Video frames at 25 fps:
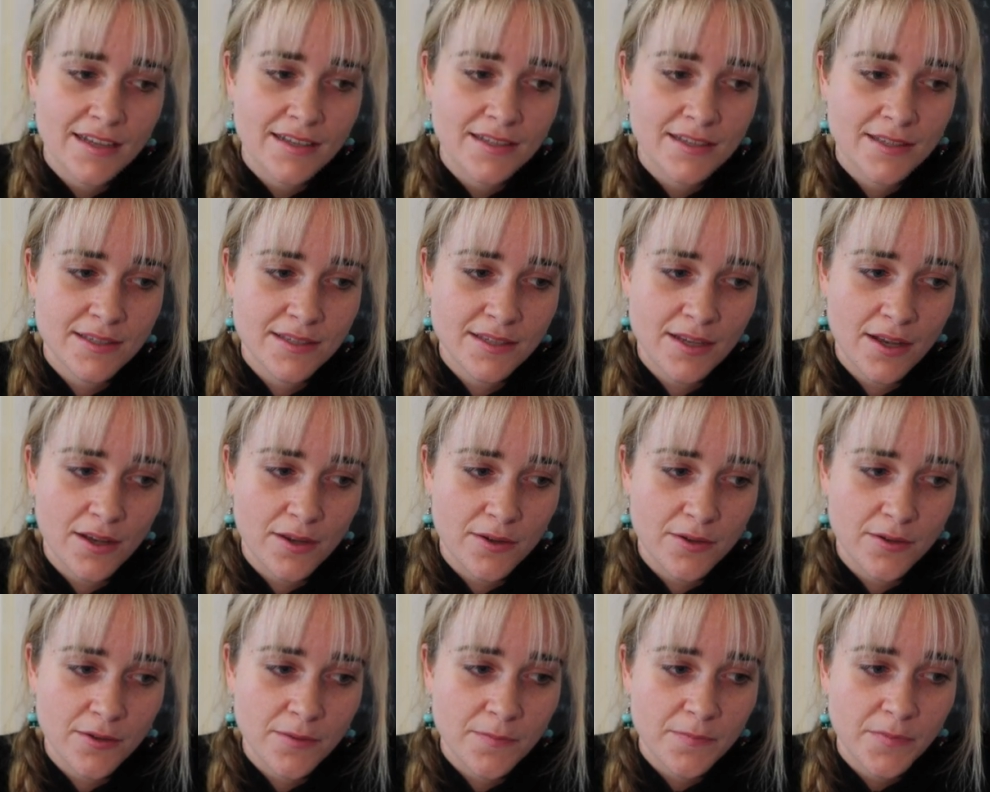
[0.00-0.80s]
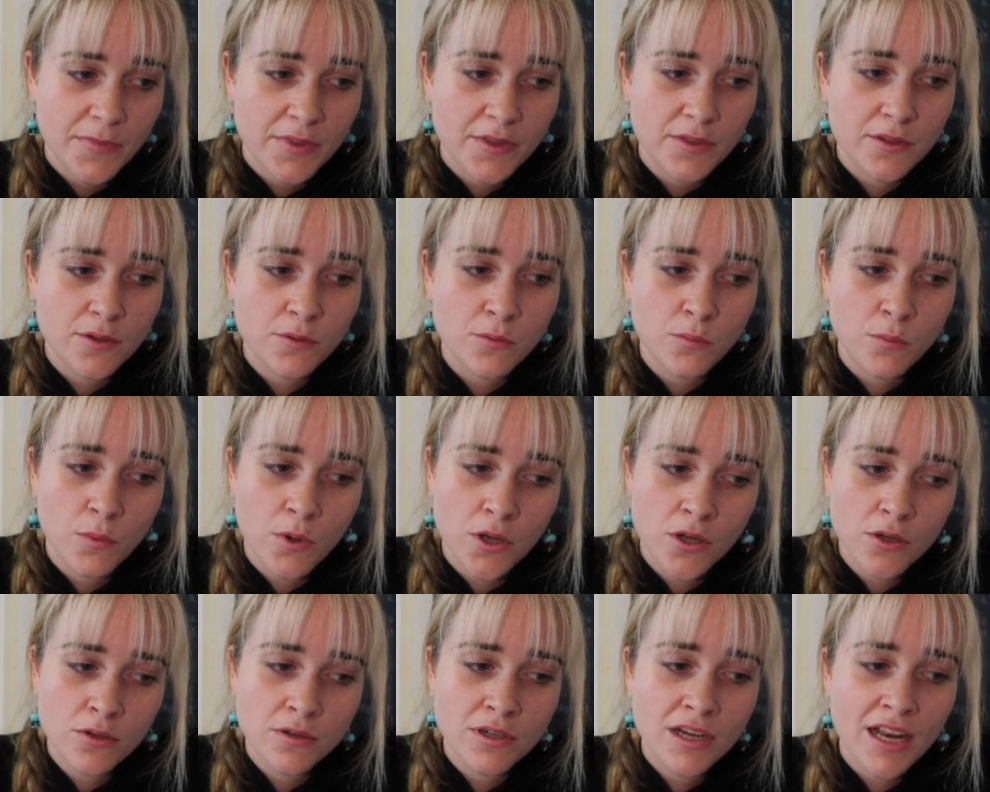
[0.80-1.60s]
So the
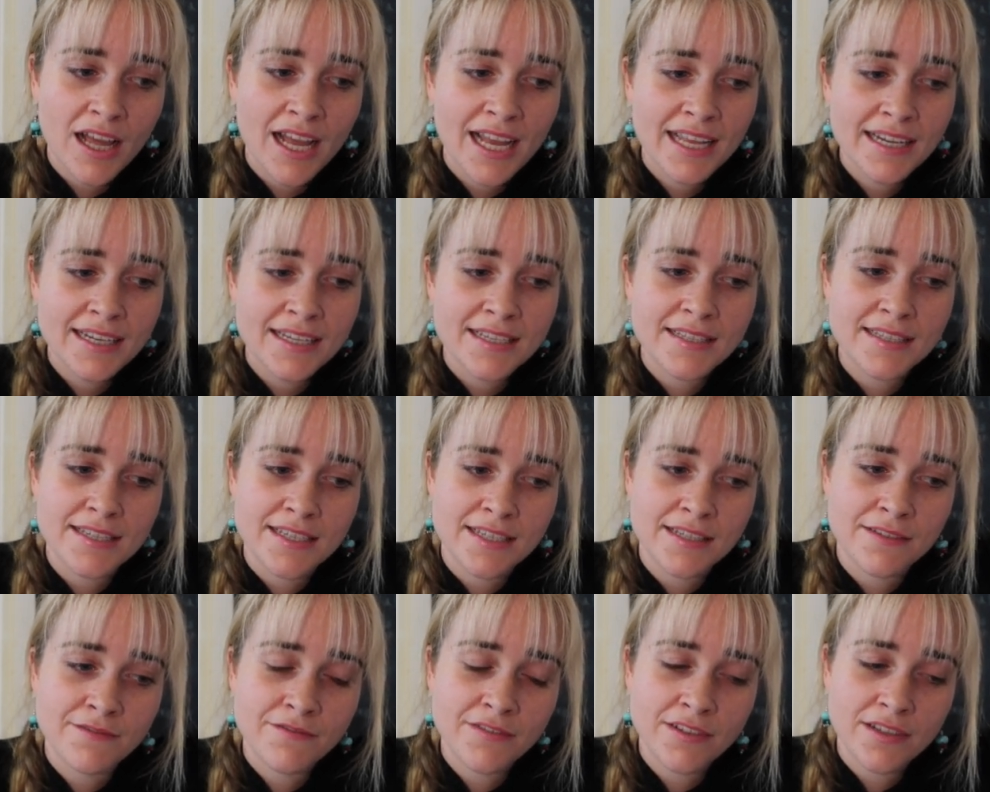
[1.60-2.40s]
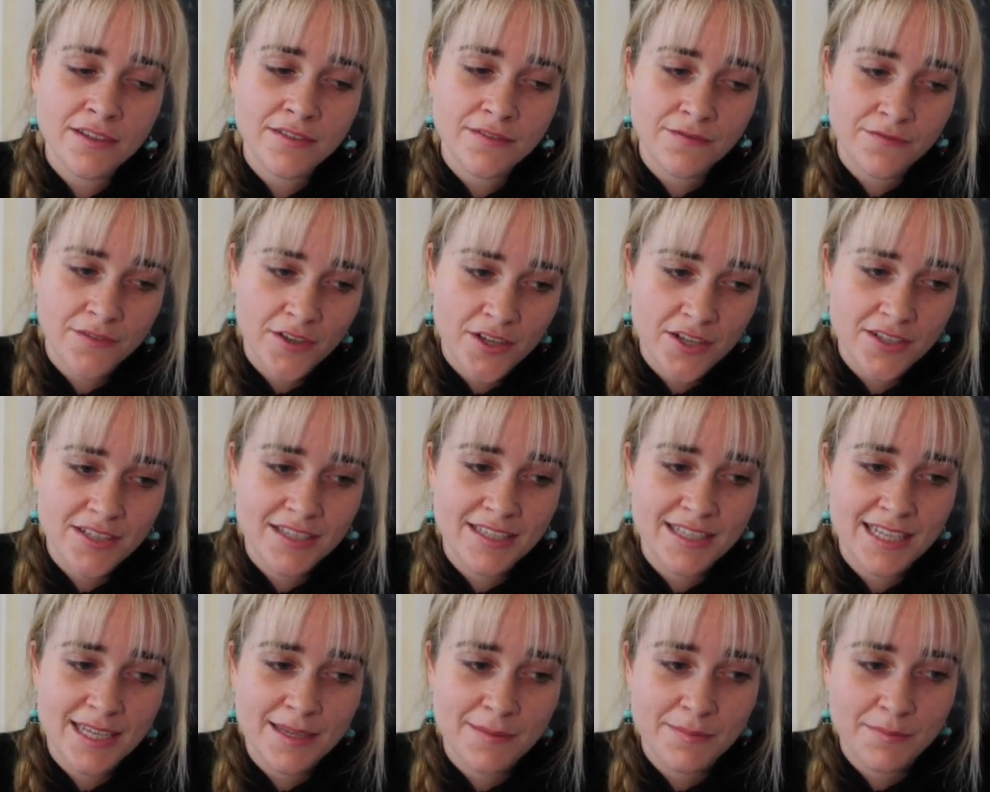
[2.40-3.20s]
world line is
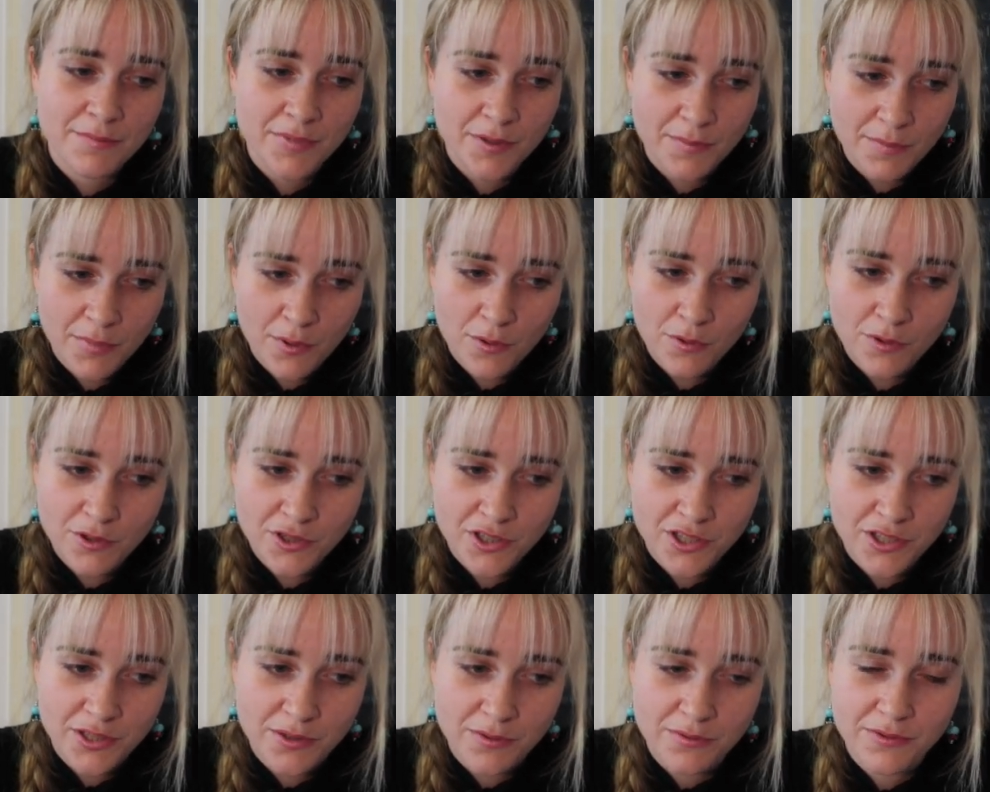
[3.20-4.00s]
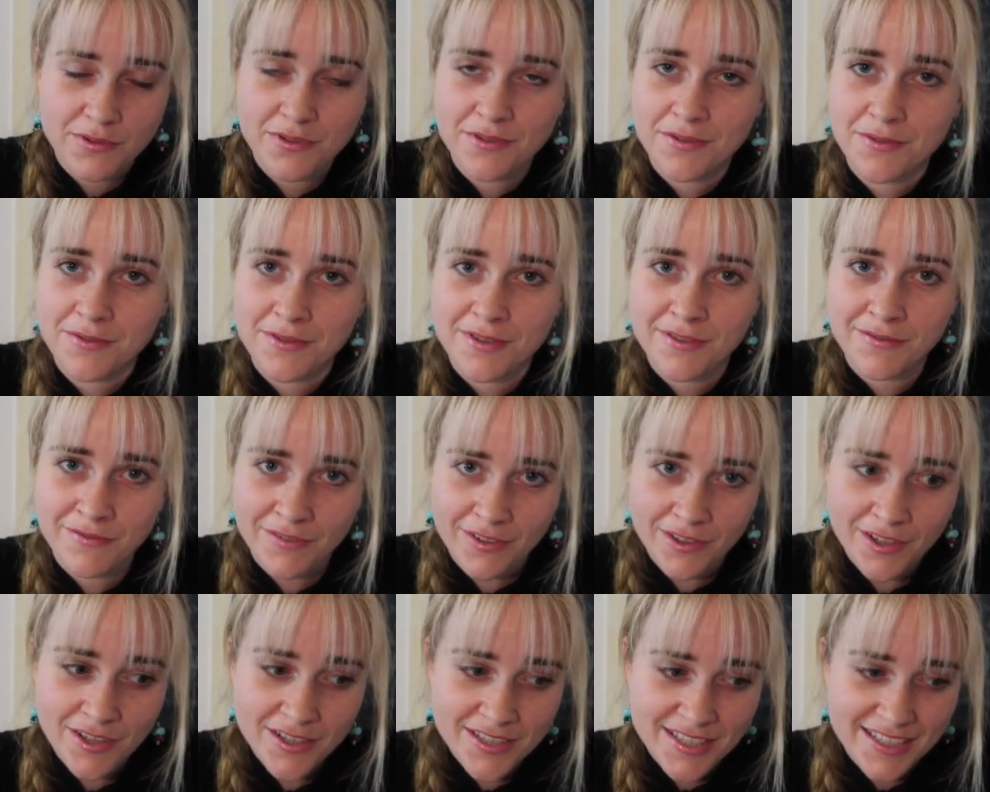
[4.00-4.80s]
inversely proportional to the
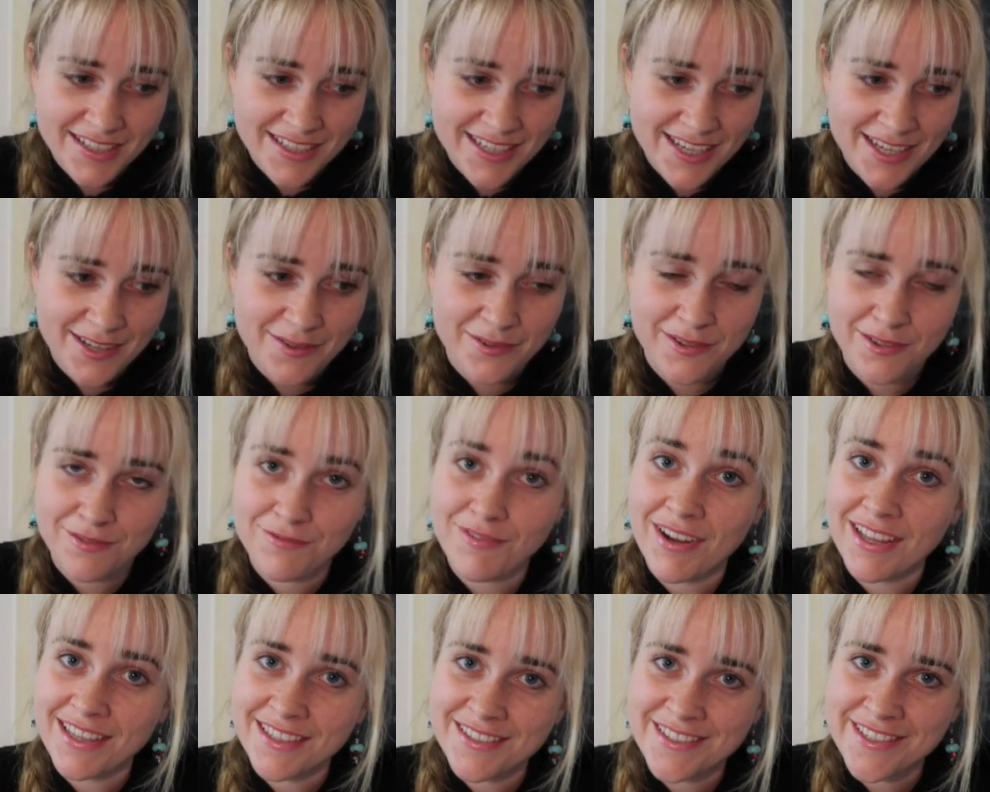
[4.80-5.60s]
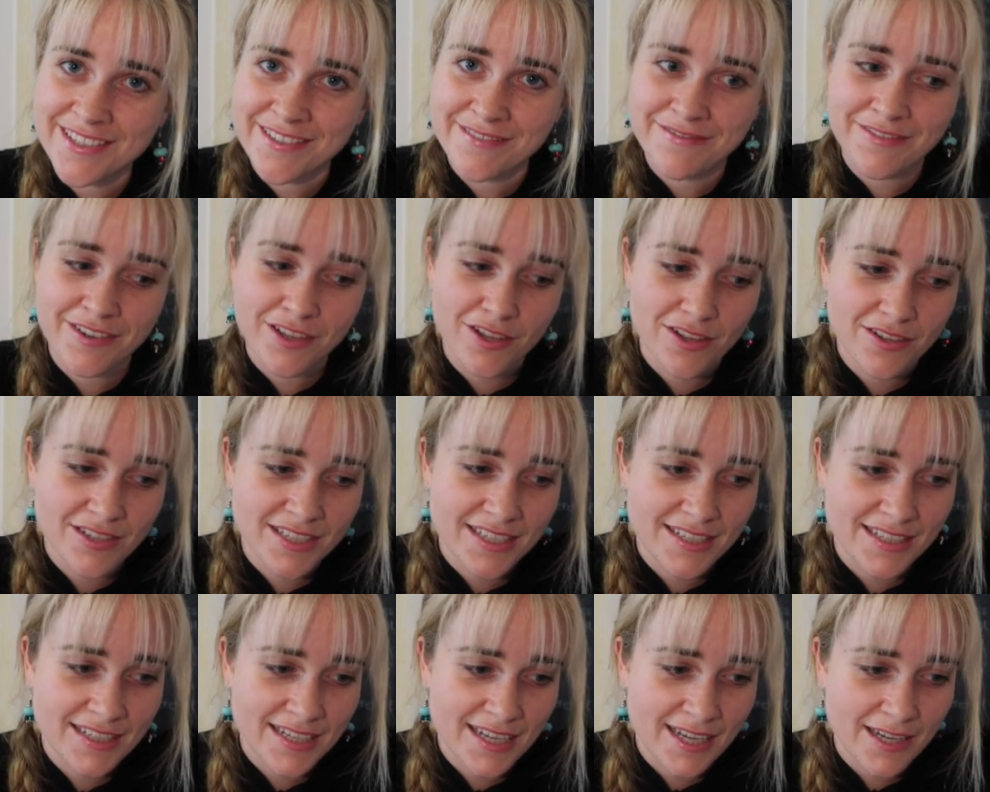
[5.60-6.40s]
velocity, or the relative
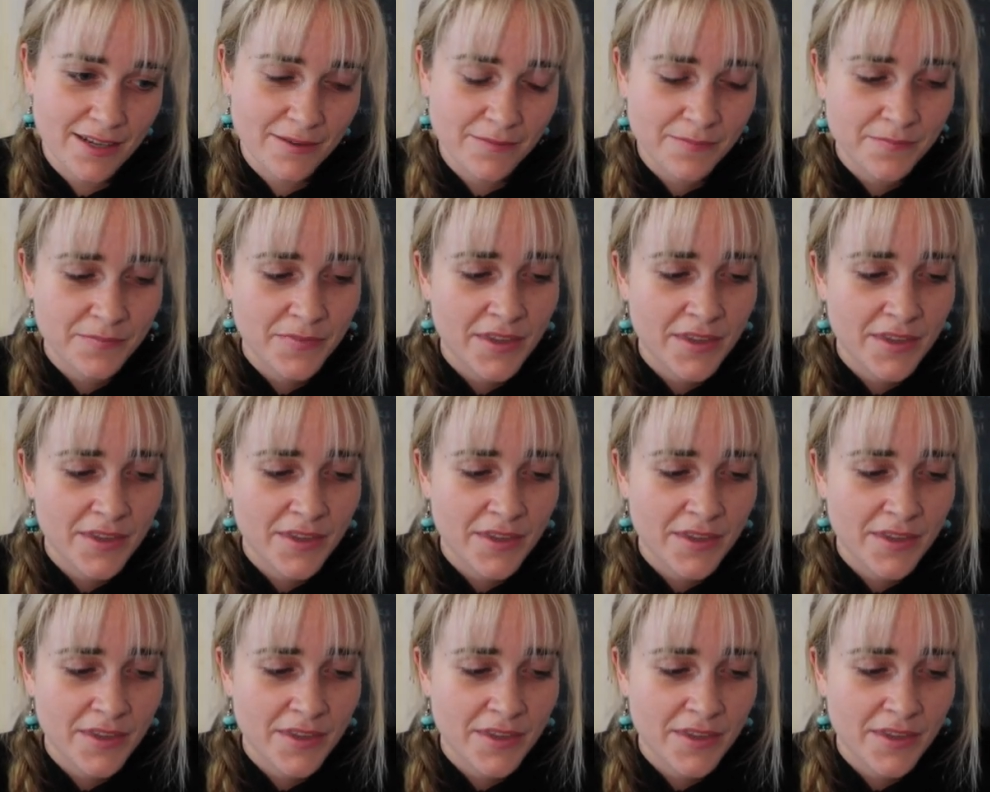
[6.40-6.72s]
velocity.